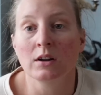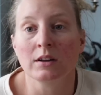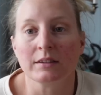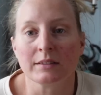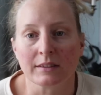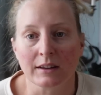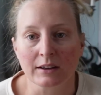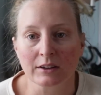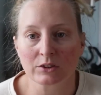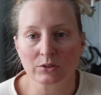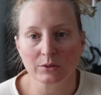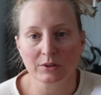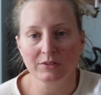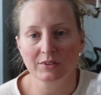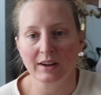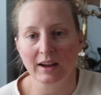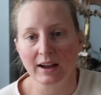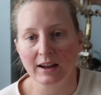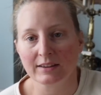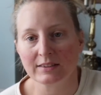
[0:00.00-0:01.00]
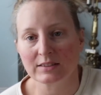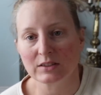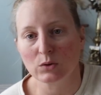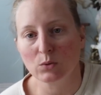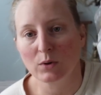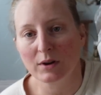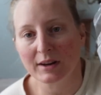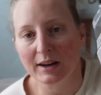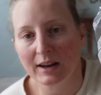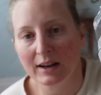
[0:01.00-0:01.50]
Next, we've got
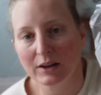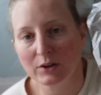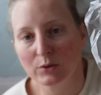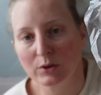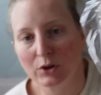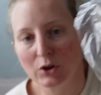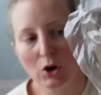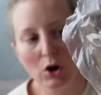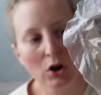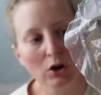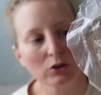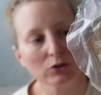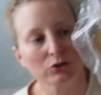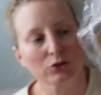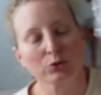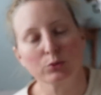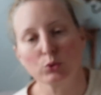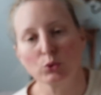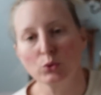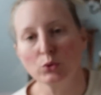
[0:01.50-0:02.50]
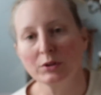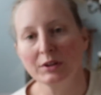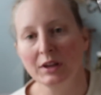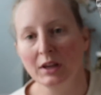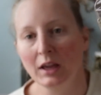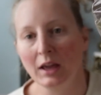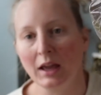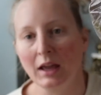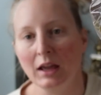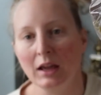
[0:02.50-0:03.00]
what I would call
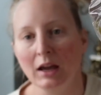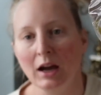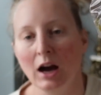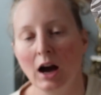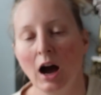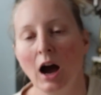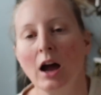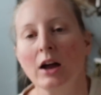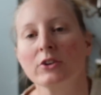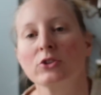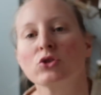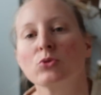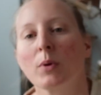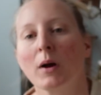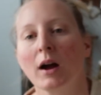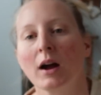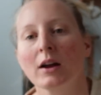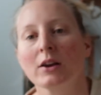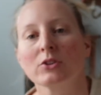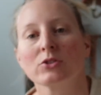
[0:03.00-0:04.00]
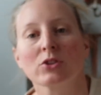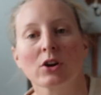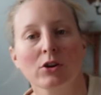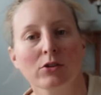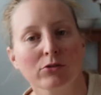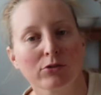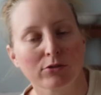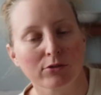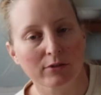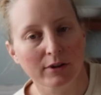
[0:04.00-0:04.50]
truly a hodgepodge
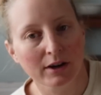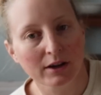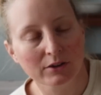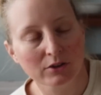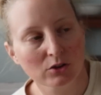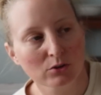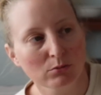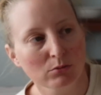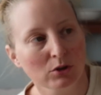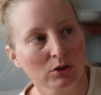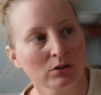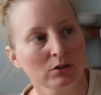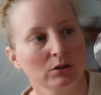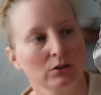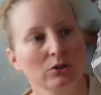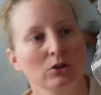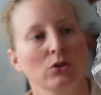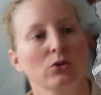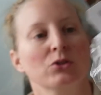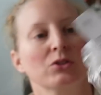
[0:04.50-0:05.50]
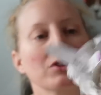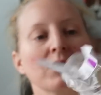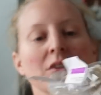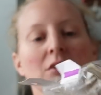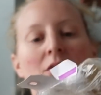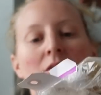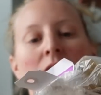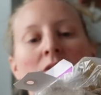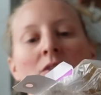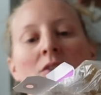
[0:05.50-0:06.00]
of random
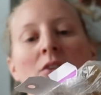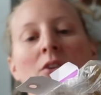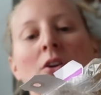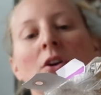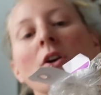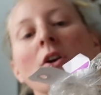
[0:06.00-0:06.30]
notions